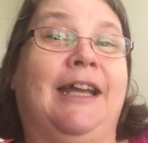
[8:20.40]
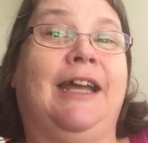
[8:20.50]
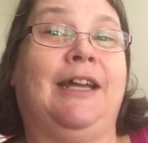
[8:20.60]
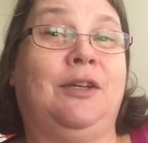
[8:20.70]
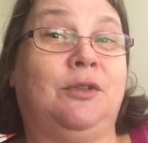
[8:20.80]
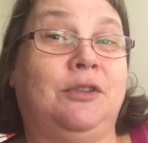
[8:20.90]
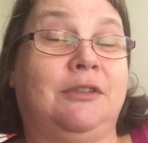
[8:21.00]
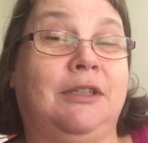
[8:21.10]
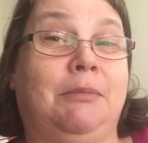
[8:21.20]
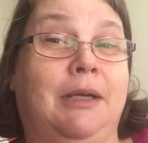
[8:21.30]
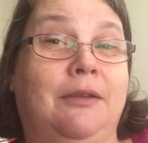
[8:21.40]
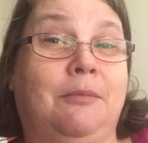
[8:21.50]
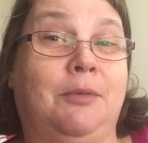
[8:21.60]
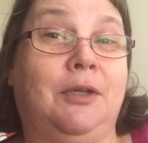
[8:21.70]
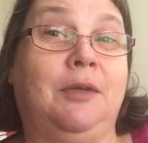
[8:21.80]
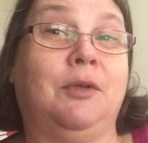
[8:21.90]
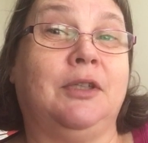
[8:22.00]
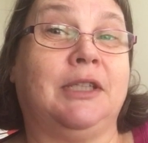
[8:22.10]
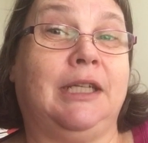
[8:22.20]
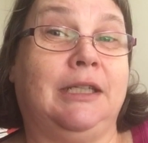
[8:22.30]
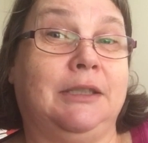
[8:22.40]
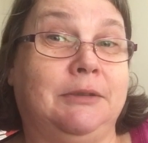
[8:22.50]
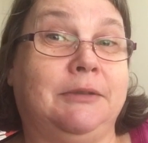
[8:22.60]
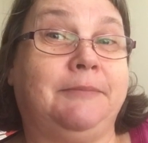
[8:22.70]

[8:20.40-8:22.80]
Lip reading: and ordering Bath and Body Works candles.